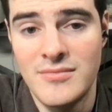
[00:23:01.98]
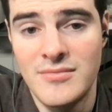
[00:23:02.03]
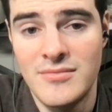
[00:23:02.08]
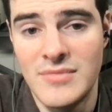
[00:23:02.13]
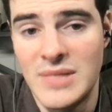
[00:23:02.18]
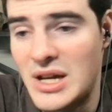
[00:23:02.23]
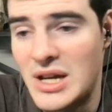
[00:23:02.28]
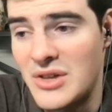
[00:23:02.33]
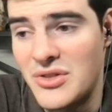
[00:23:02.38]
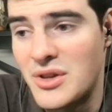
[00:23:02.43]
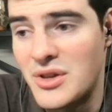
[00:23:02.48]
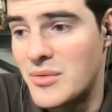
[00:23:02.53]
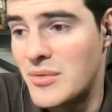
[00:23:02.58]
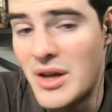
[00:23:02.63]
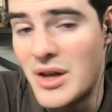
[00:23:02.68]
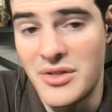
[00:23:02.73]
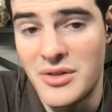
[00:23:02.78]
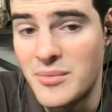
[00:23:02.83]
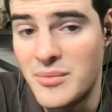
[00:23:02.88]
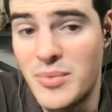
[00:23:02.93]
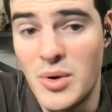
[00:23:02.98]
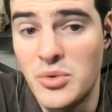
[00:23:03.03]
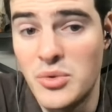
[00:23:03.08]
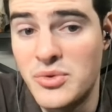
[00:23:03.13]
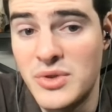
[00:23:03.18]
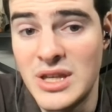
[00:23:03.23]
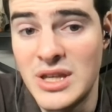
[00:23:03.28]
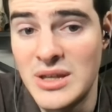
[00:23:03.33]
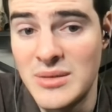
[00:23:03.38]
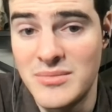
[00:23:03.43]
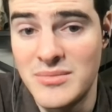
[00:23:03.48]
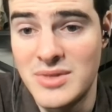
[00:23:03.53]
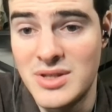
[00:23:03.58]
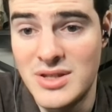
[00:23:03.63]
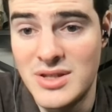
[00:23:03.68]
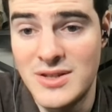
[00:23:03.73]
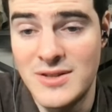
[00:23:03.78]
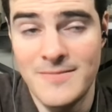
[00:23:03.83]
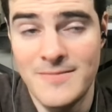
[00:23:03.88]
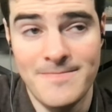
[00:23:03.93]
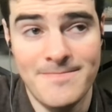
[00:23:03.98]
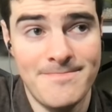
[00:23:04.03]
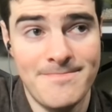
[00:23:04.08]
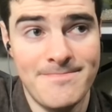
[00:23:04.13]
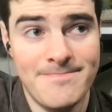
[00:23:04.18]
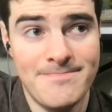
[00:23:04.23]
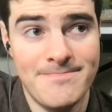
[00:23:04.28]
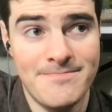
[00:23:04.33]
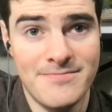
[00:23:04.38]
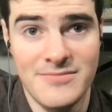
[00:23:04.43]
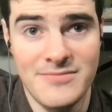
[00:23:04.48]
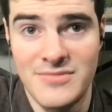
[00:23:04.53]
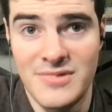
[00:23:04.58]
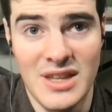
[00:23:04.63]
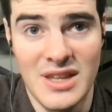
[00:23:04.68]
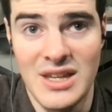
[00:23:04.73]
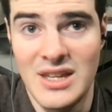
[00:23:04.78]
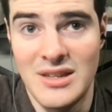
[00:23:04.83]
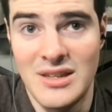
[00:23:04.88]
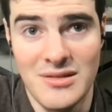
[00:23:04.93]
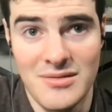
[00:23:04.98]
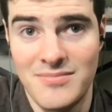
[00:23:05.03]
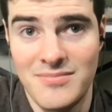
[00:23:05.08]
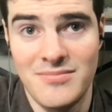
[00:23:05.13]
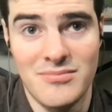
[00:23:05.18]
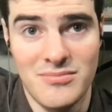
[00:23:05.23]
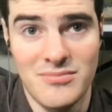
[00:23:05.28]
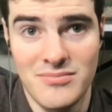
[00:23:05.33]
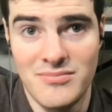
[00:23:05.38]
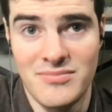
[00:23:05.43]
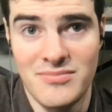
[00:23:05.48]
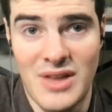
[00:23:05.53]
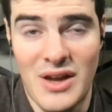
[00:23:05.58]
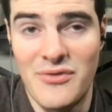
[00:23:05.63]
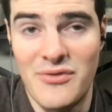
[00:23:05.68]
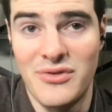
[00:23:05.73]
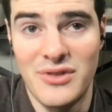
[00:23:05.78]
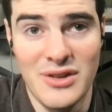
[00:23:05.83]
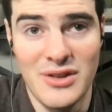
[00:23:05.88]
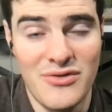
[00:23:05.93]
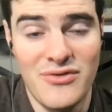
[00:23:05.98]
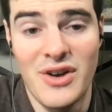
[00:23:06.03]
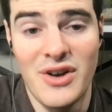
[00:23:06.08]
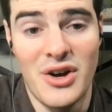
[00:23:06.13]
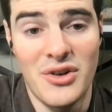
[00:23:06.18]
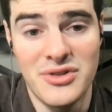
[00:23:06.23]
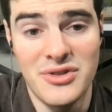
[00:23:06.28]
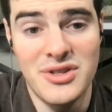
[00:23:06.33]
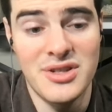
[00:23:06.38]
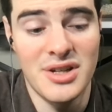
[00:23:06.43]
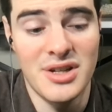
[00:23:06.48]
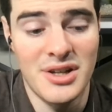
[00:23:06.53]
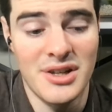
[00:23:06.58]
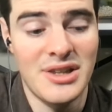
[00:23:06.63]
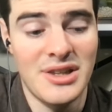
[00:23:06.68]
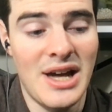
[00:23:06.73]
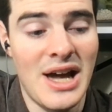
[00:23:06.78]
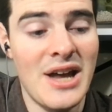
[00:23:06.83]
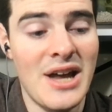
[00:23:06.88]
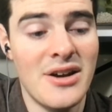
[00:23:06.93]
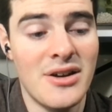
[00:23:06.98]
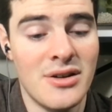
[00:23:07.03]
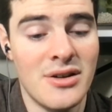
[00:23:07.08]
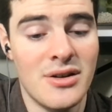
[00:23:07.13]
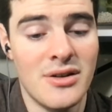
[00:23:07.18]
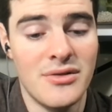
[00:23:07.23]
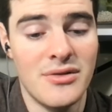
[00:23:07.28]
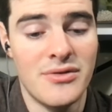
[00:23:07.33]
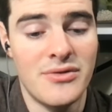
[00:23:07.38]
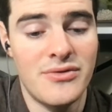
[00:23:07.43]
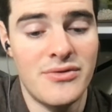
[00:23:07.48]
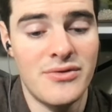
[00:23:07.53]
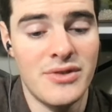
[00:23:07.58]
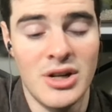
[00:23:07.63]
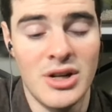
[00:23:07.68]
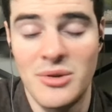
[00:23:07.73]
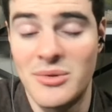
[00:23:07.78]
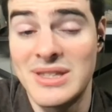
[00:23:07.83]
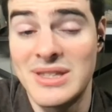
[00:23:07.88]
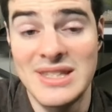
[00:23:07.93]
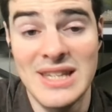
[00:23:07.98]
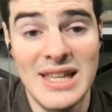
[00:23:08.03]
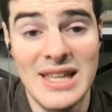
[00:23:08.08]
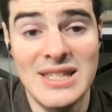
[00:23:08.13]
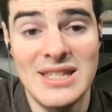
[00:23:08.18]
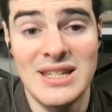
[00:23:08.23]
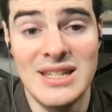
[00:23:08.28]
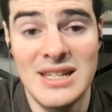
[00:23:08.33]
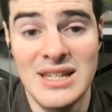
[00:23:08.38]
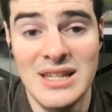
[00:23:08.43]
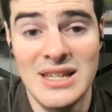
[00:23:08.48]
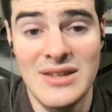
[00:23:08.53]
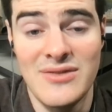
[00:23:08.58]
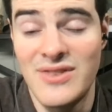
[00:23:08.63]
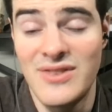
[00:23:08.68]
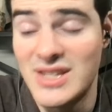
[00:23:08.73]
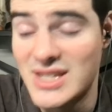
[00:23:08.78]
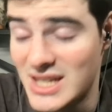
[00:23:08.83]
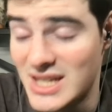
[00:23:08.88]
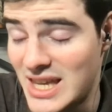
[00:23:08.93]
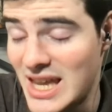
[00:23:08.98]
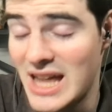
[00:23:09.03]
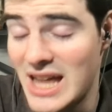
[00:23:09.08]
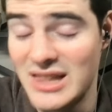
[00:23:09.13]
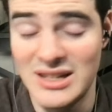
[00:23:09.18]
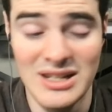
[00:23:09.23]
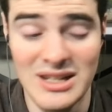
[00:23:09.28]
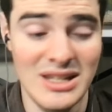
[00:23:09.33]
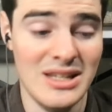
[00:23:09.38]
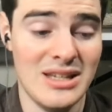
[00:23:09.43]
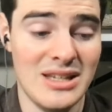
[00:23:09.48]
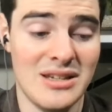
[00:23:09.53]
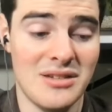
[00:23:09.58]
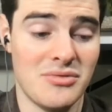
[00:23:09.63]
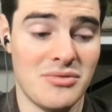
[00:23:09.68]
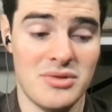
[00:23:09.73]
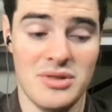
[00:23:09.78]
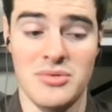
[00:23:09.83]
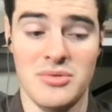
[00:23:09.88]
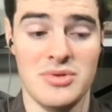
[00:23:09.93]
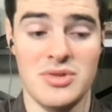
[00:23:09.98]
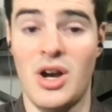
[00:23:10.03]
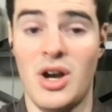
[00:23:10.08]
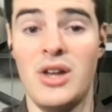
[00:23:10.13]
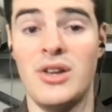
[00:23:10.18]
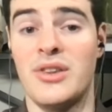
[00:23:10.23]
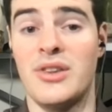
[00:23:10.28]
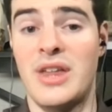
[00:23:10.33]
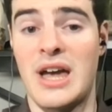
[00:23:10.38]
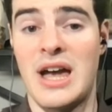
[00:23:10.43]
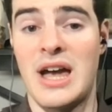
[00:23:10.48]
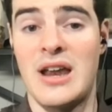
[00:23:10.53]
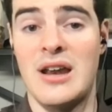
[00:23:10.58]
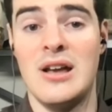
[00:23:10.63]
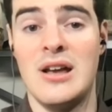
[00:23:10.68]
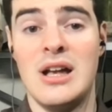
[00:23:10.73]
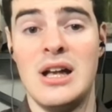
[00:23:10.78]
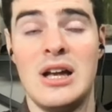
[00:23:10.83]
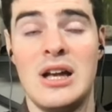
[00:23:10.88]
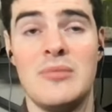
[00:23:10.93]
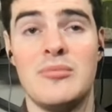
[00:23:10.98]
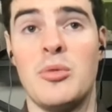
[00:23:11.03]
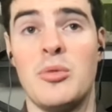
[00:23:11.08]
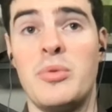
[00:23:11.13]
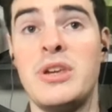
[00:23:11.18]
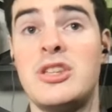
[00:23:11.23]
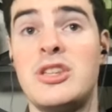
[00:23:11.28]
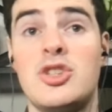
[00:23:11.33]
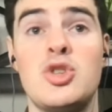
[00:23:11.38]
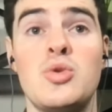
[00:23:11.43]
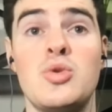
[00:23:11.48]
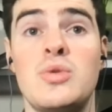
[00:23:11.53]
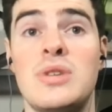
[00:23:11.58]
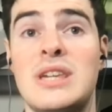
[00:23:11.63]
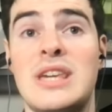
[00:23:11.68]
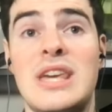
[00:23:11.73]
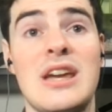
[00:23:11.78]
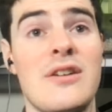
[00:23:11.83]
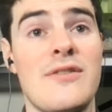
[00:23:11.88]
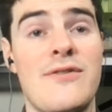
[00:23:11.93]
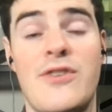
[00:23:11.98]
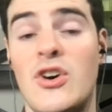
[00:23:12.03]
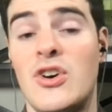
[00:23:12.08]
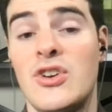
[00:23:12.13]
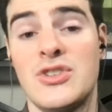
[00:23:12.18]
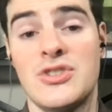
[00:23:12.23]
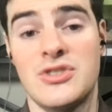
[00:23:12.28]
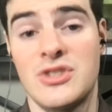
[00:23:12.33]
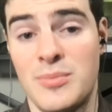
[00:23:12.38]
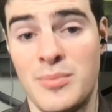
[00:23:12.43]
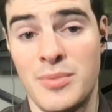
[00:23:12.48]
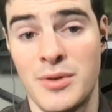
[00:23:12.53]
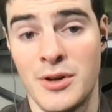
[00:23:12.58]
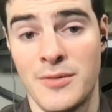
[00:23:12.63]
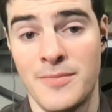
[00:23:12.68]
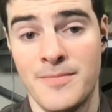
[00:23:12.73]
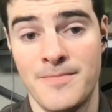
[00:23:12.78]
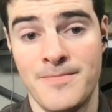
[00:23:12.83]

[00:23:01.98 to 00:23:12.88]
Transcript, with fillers: I think I think both teams, they definitely felt a lot of, you know, intensity, physicality. It, it was all of that. But week two, you can't fall asleep here.